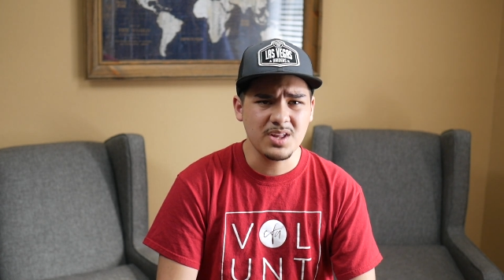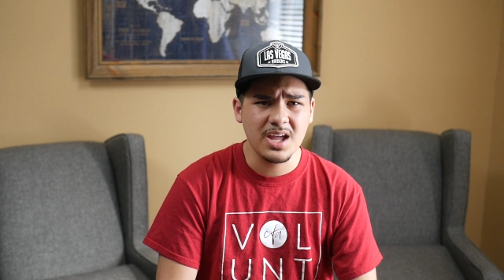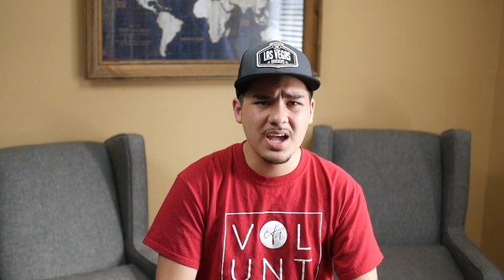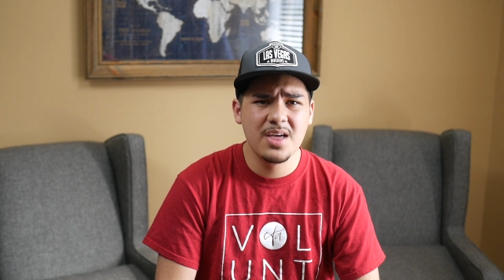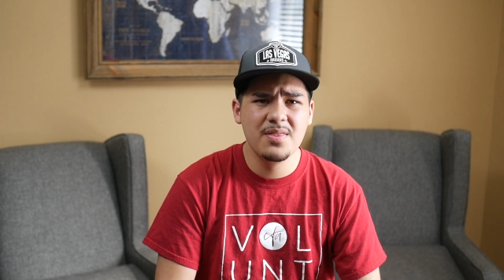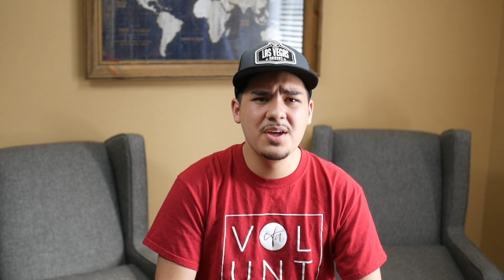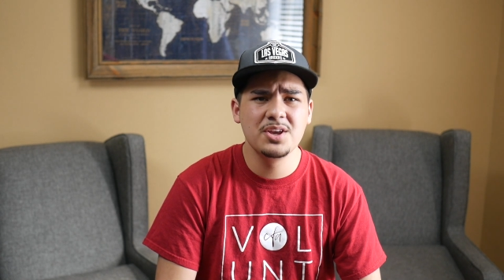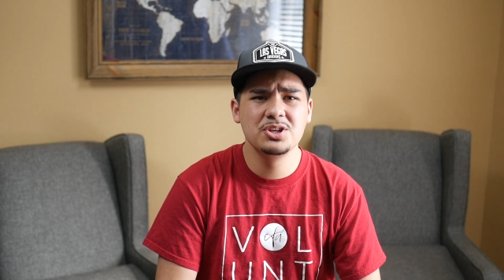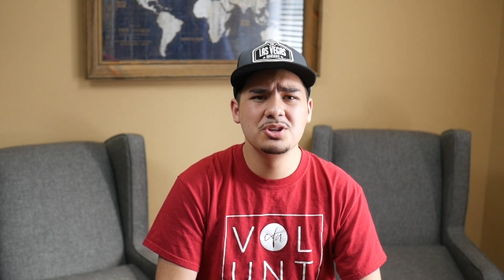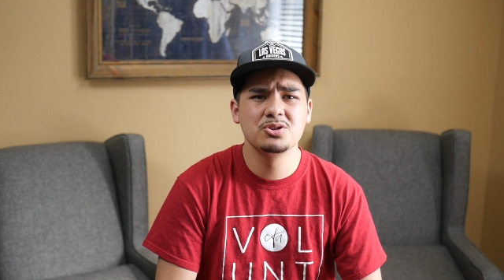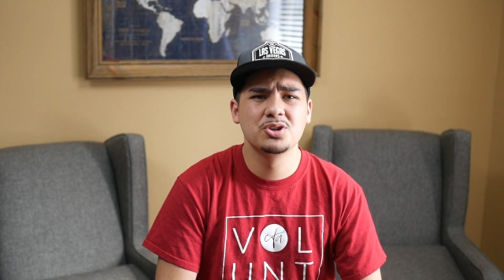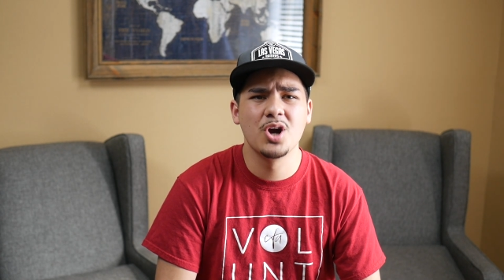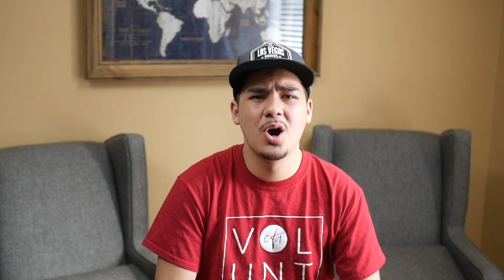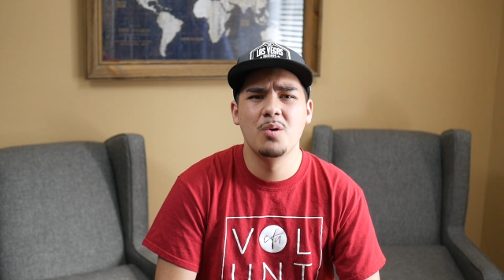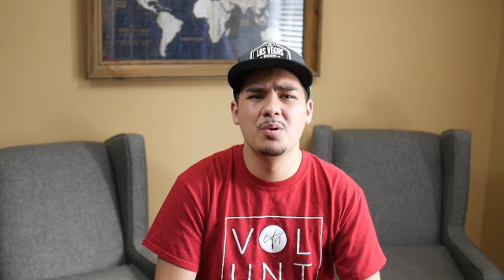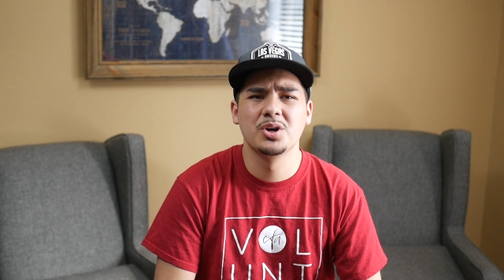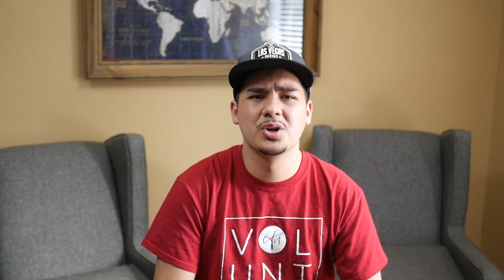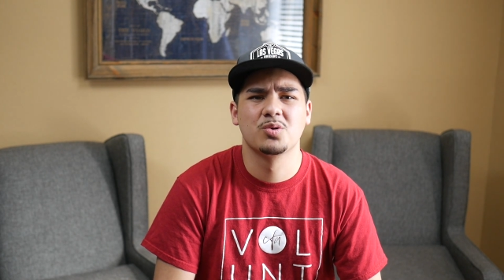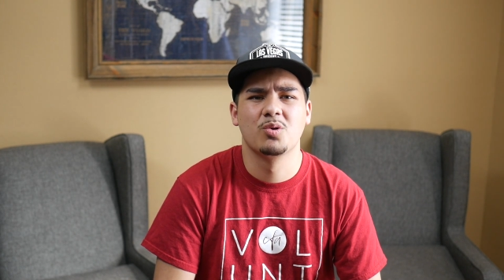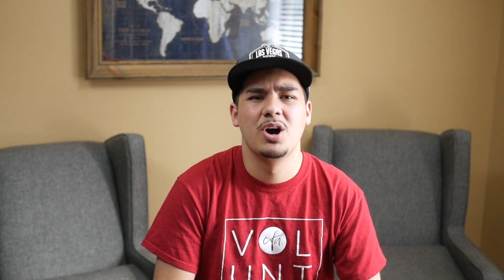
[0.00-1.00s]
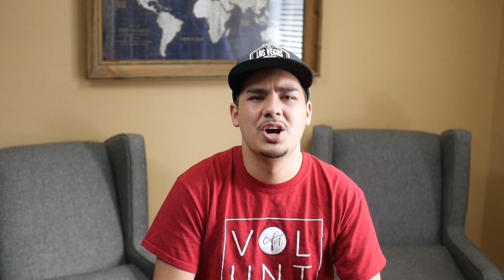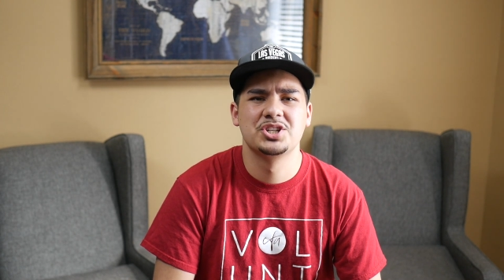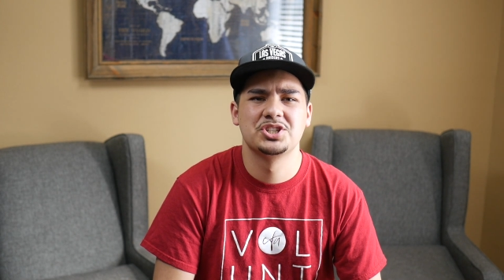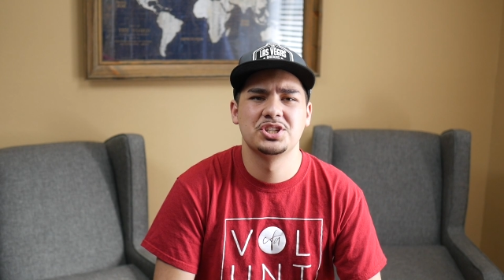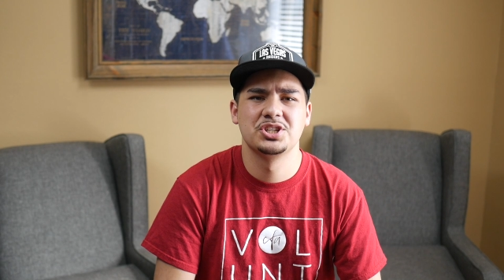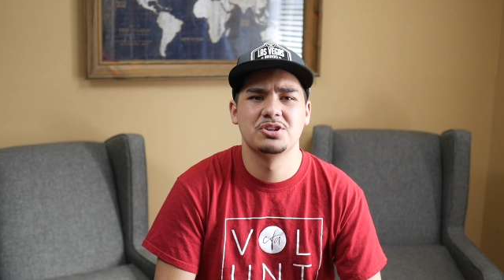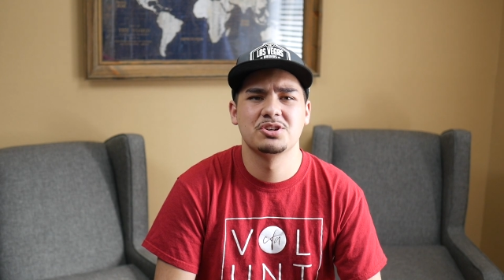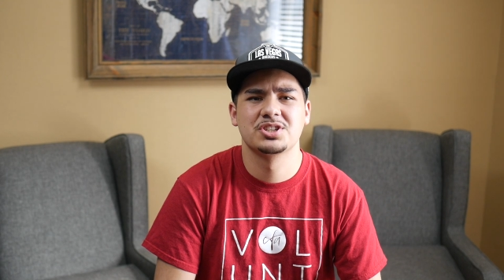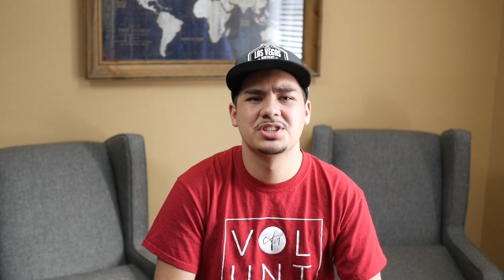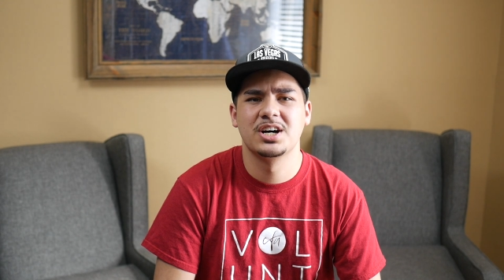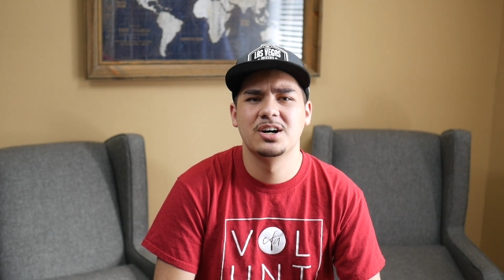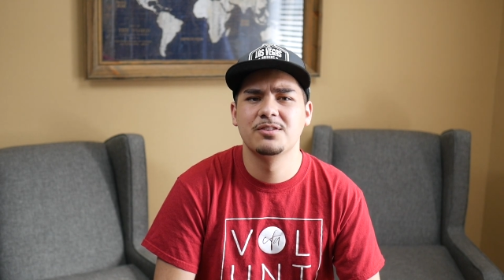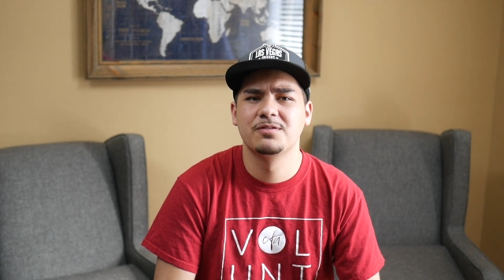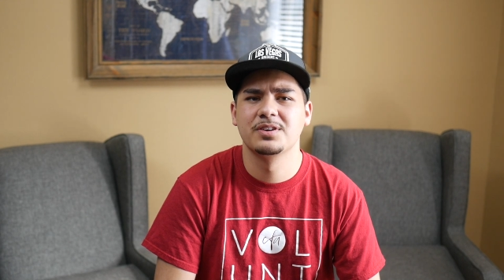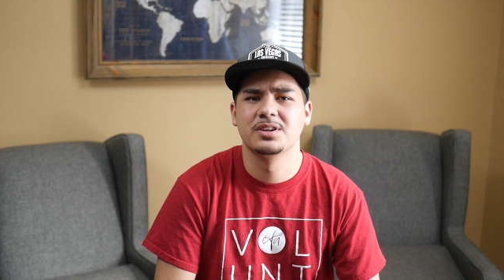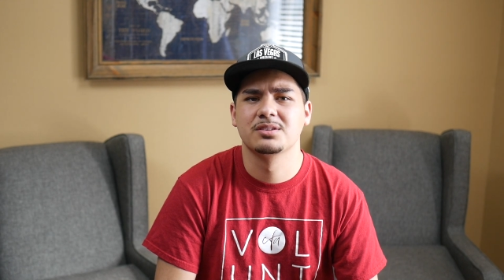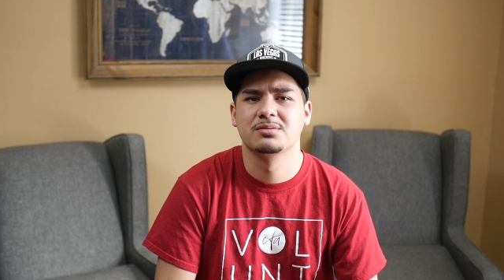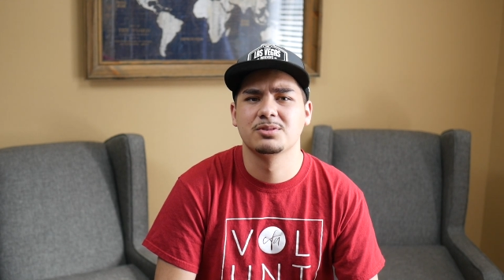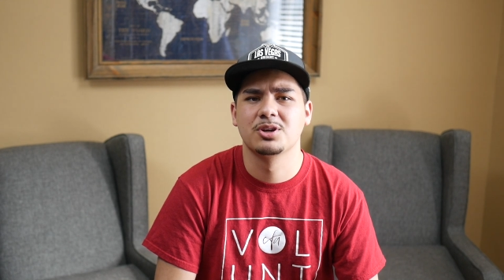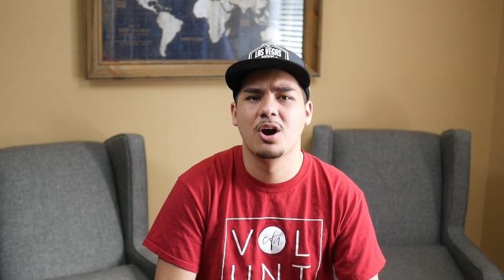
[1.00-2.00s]
And then you go and question yourself
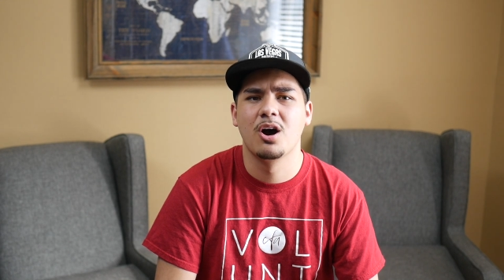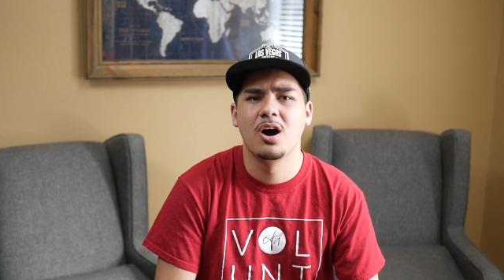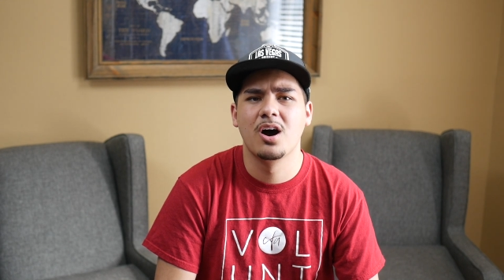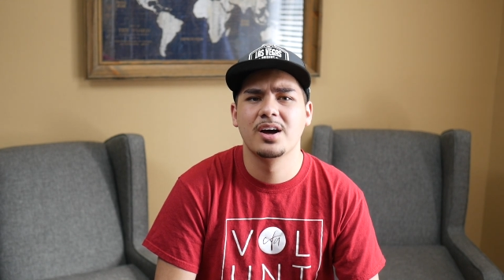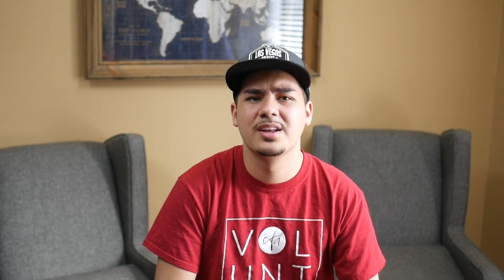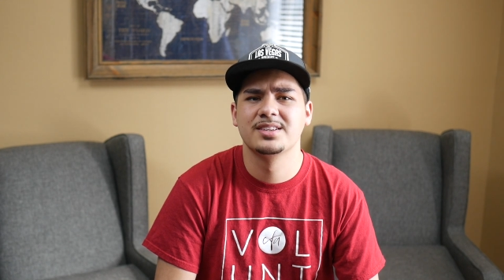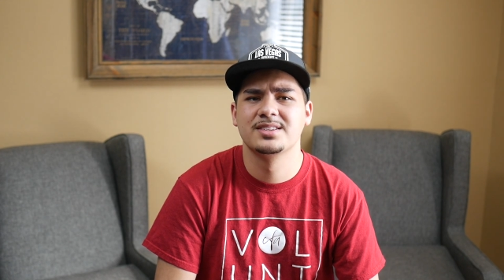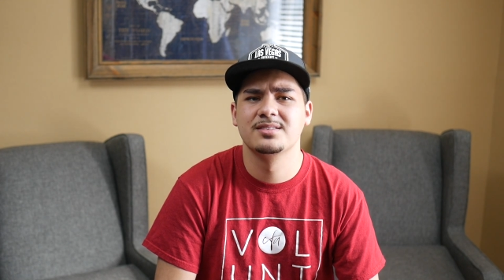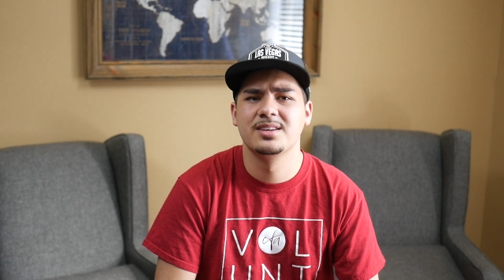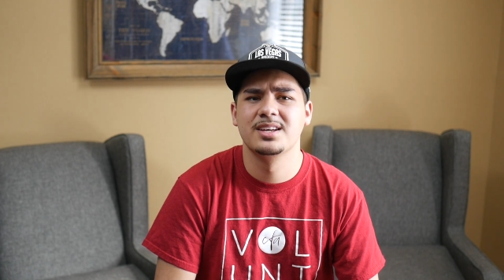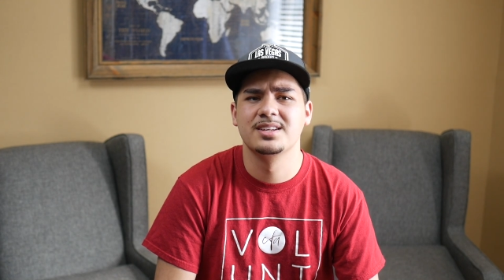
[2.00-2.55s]
and God